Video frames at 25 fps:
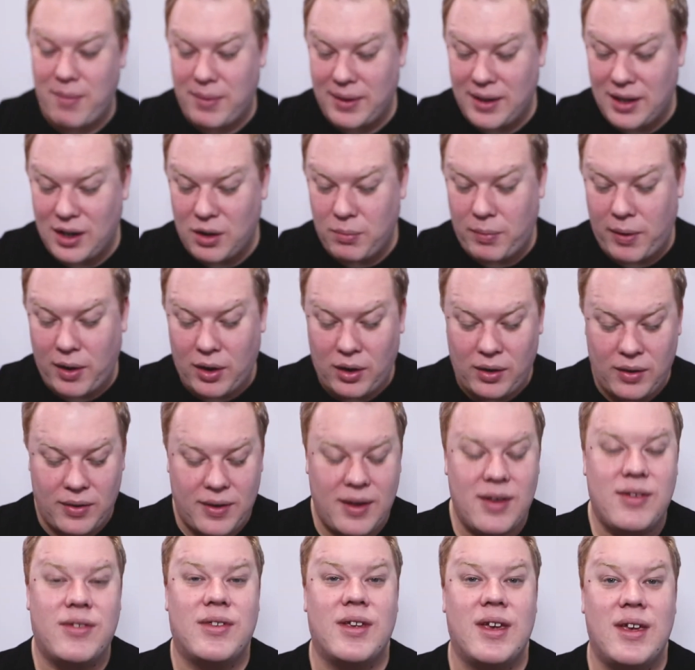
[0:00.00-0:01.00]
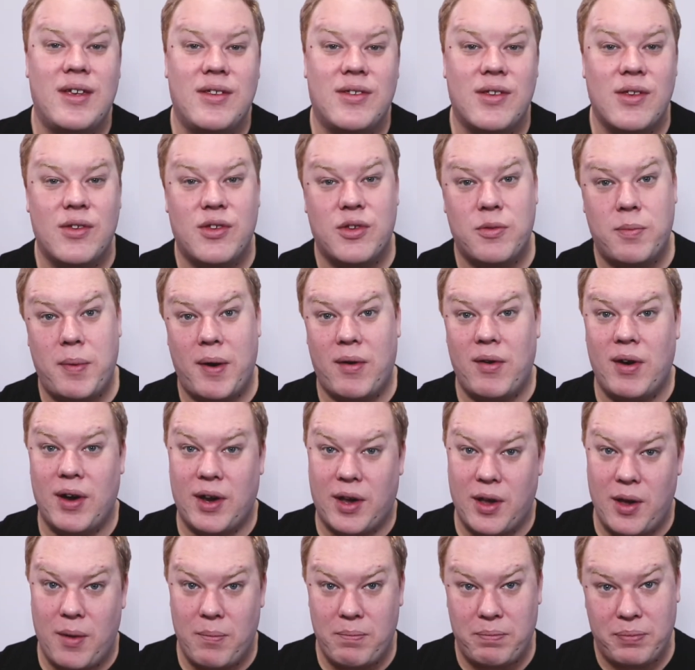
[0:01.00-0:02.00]
little bottle. This is Spirit
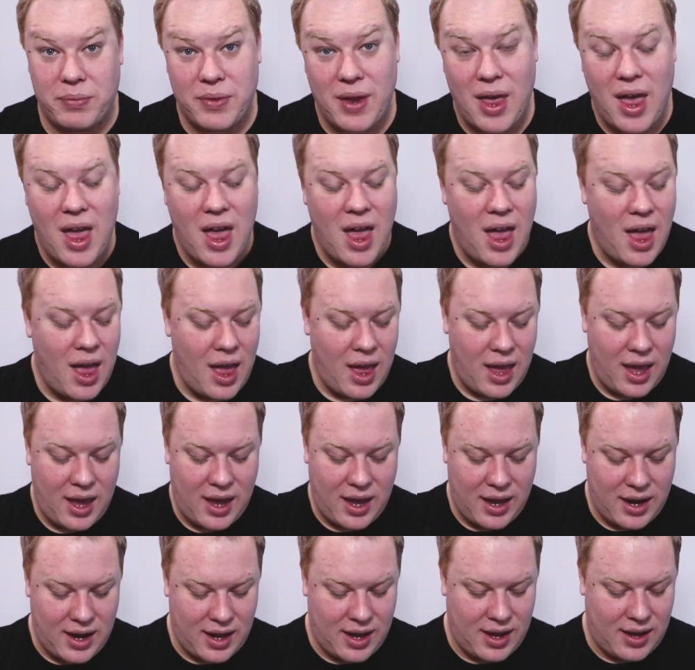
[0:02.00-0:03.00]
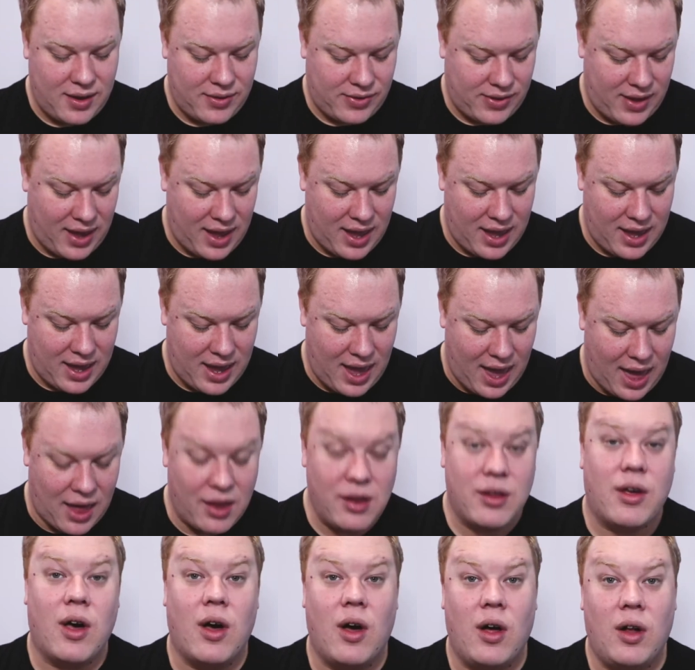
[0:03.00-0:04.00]
Gum. It is a
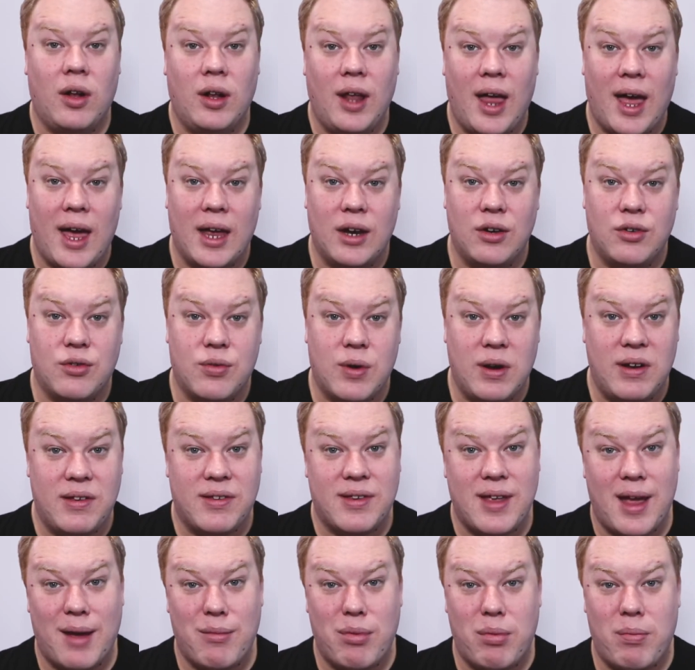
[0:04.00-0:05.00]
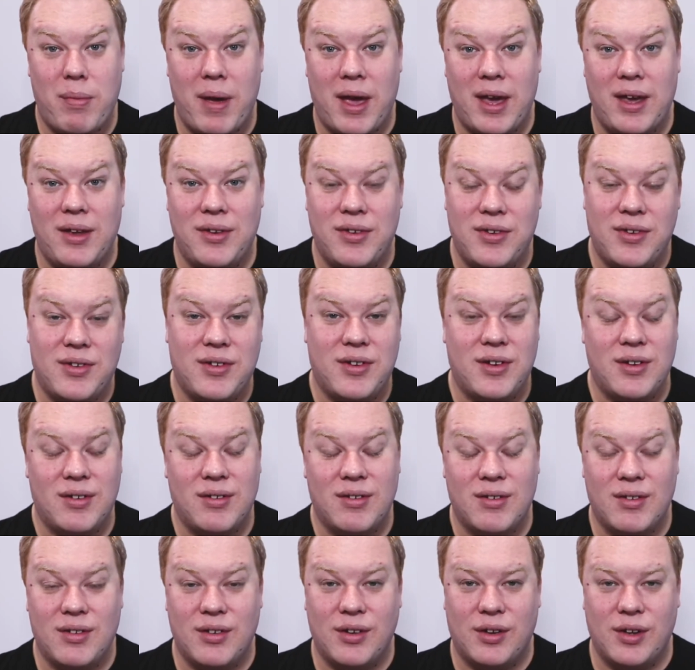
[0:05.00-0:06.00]
alcohol and tree sap based
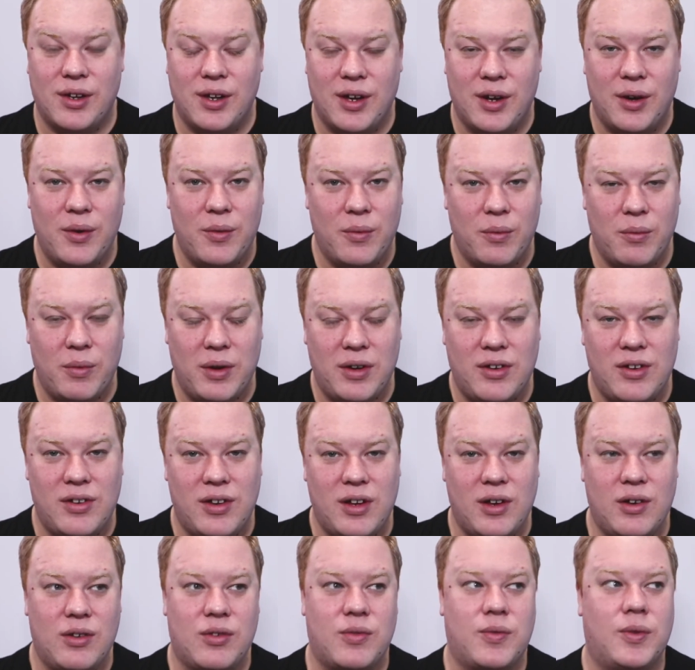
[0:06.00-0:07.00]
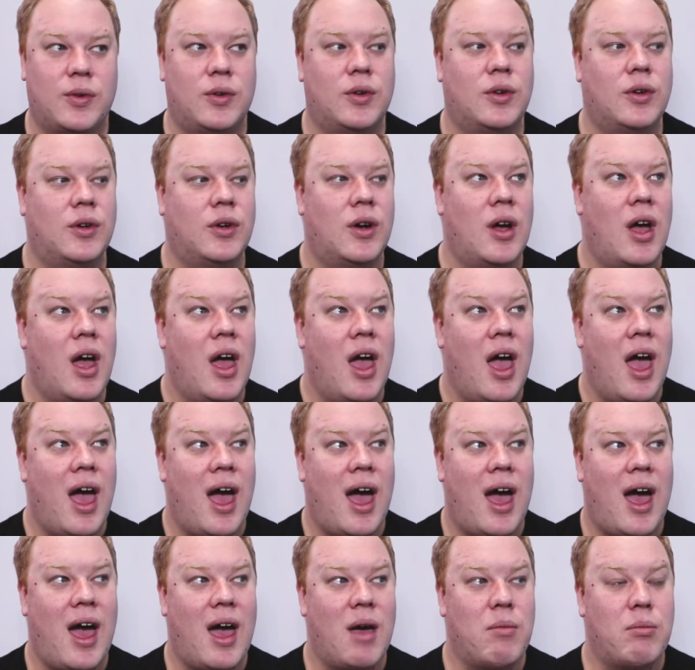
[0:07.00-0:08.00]
glue, which is used for
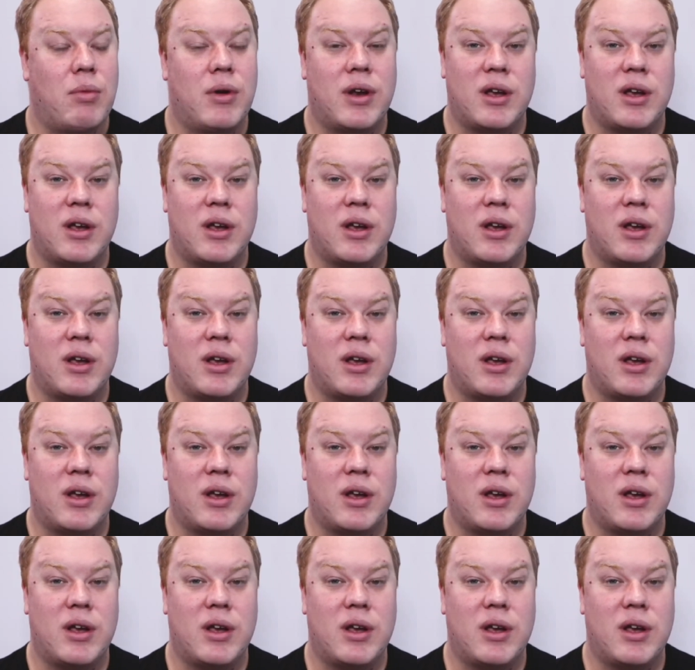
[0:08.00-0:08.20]
putting